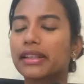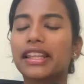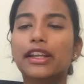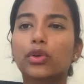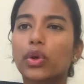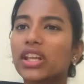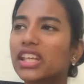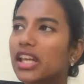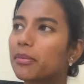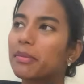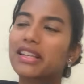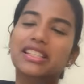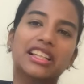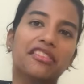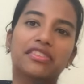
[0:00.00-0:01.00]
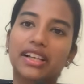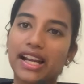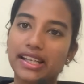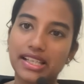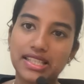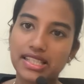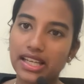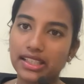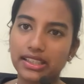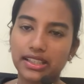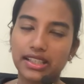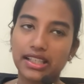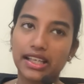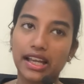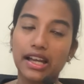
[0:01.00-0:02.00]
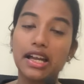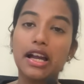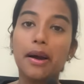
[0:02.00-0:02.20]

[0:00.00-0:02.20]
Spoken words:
They're doing capex left, right and center. Okay?